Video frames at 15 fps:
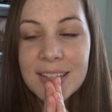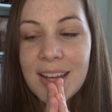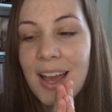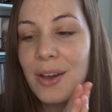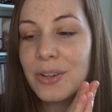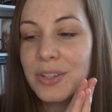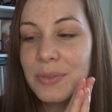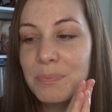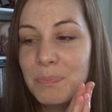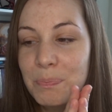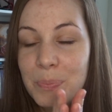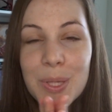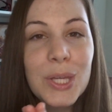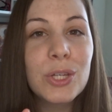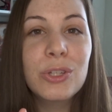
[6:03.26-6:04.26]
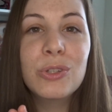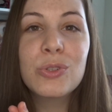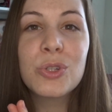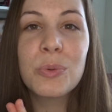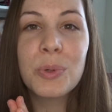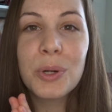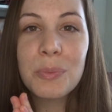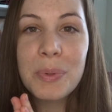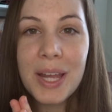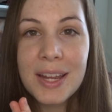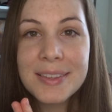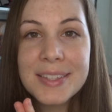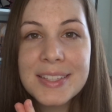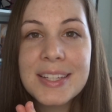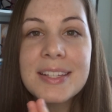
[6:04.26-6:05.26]
how to be a YouTuber
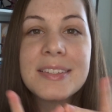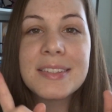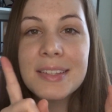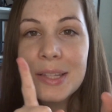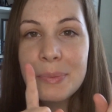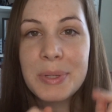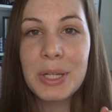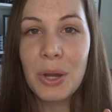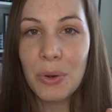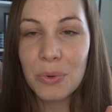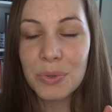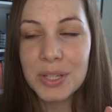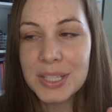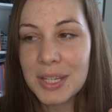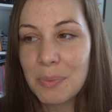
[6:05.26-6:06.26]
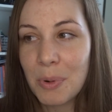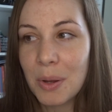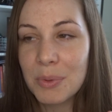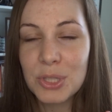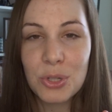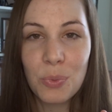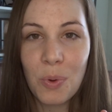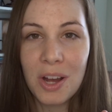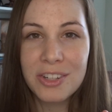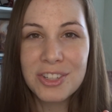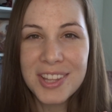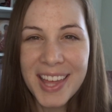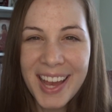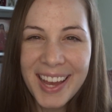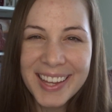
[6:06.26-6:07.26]
behind the scenes, let me know, because I probably should
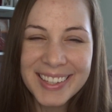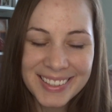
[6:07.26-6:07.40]
watch that.